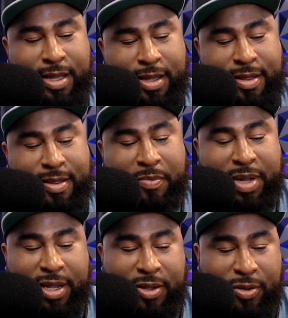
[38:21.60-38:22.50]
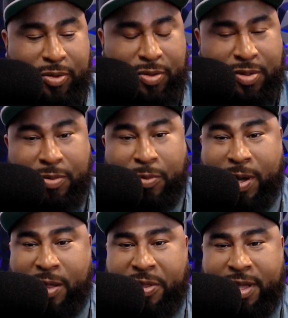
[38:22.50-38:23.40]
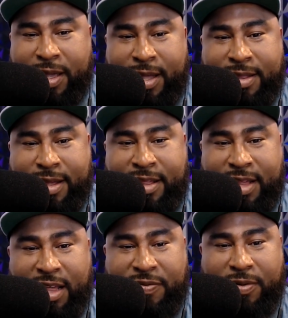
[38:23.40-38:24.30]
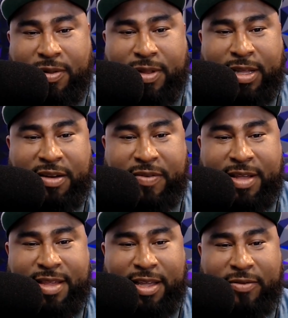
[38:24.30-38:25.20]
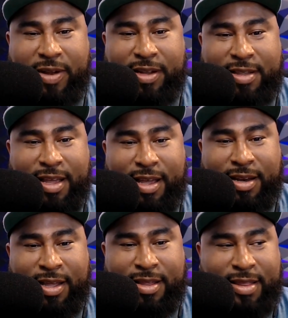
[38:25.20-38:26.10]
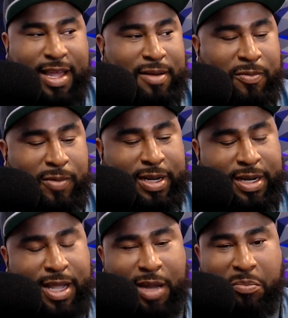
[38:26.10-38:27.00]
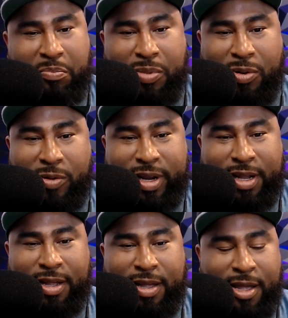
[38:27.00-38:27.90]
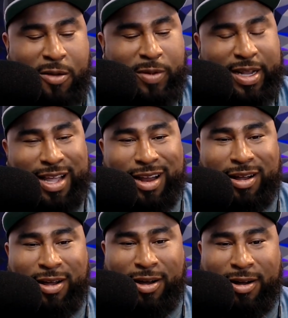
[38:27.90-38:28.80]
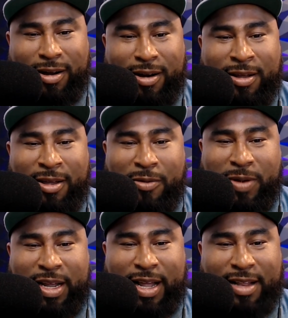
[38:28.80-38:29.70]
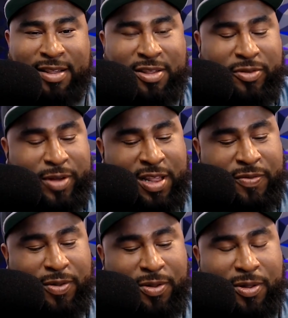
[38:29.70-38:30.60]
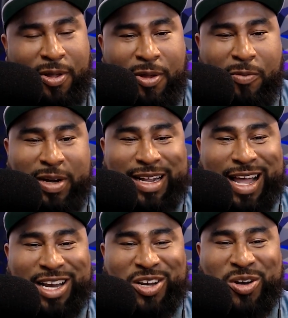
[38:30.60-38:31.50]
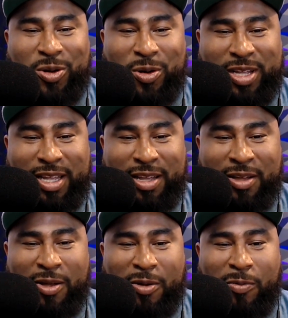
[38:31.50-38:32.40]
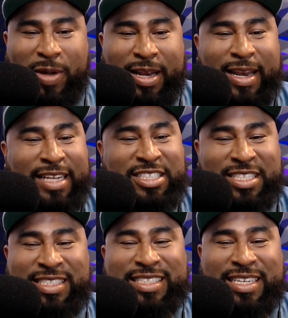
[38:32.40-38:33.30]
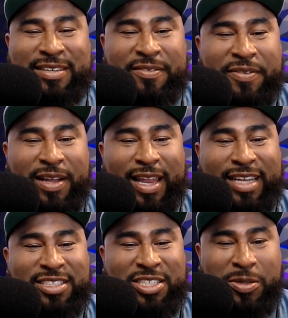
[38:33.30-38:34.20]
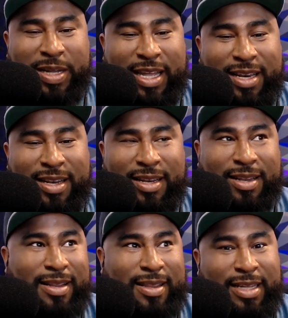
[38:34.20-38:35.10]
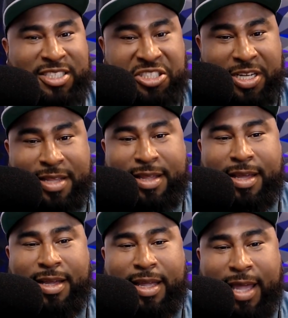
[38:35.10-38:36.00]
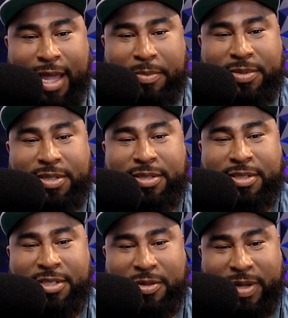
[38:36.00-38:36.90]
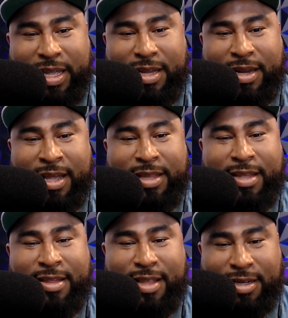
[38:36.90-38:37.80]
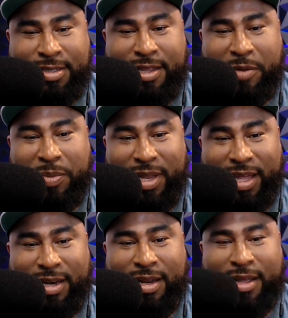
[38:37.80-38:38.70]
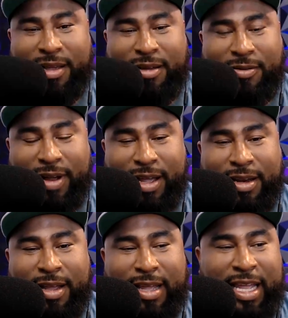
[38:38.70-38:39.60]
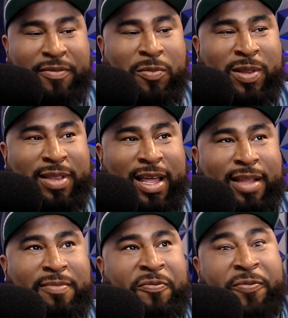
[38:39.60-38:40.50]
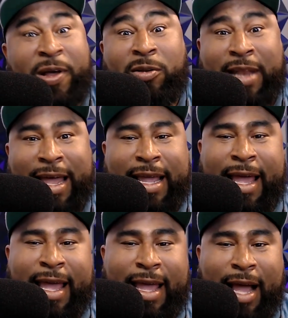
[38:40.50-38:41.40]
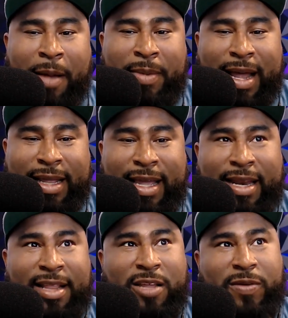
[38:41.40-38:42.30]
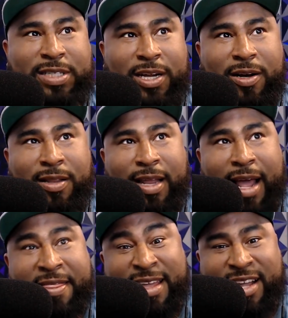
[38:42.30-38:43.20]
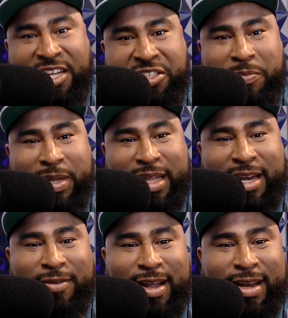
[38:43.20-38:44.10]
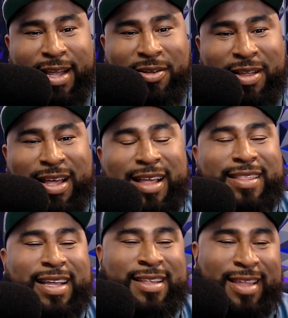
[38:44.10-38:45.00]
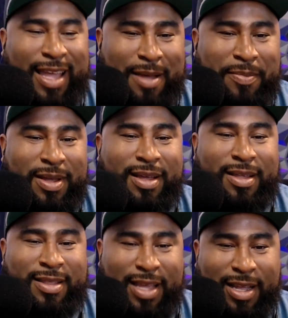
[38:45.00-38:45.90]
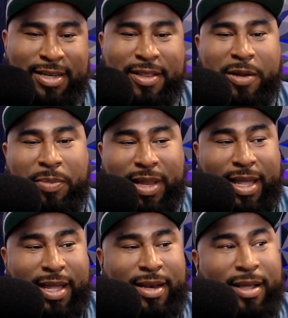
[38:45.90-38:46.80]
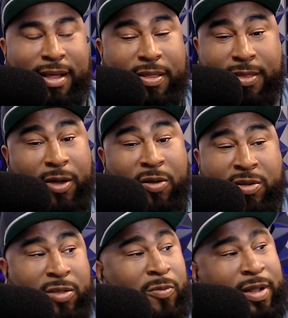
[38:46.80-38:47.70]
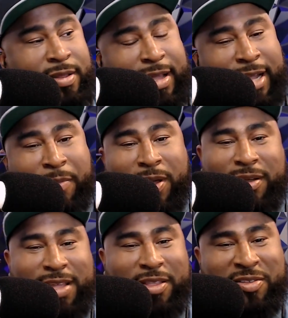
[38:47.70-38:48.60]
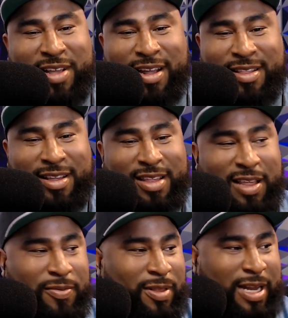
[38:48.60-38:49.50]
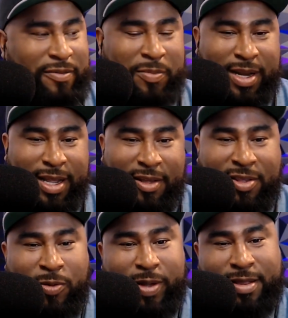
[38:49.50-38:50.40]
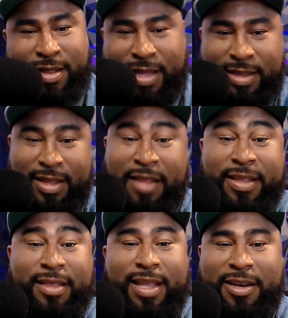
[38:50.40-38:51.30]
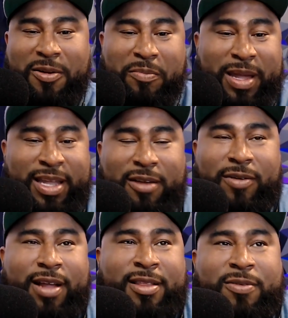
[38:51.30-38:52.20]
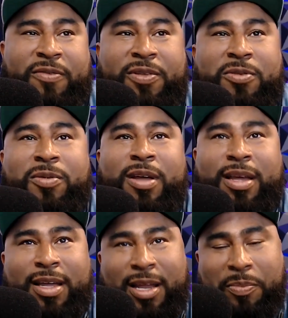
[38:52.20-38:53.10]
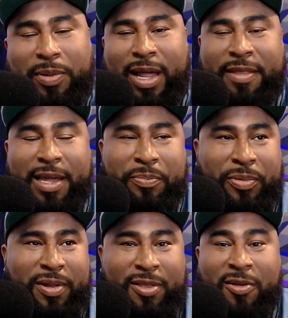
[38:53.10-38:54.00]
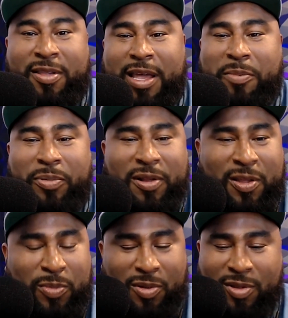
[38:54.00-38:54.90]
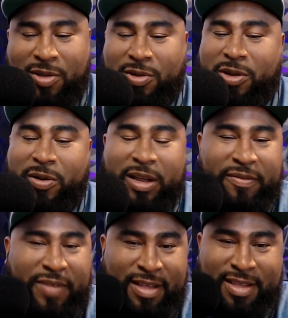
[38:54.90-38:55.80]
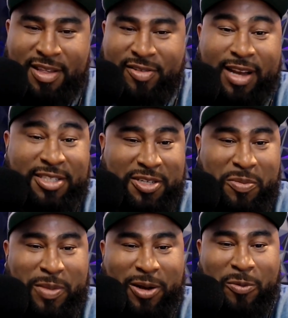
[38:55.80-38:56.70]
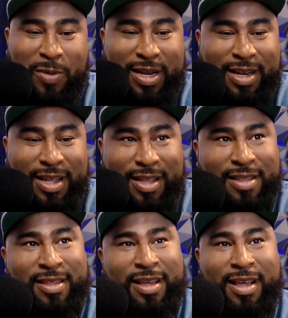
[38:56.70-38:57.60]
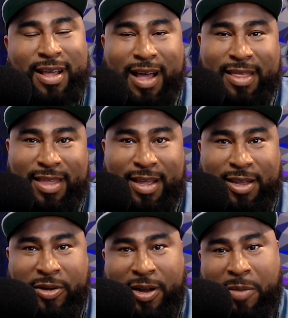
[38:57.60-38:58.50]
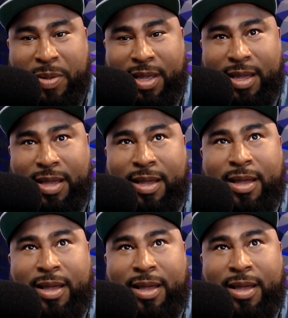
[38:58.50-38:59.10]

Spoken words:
somebody who's wealthy and successful in investing in real estate is that when it got boring, when it got hard, when it got stressful, when it got annoying, when they just didn't feel like doing it, they just kept doing it and they stuck to their plan, right? Even when they felt like, hey, I'm not getting the return that I think I should be getting right now, they kept sticking to their plan. Those are the ones that come out on the other side successful, and everybody else quits and then they don't make it, right? So if you can apply those same principles to your investing strategy, no matter what it is, I think you're going to be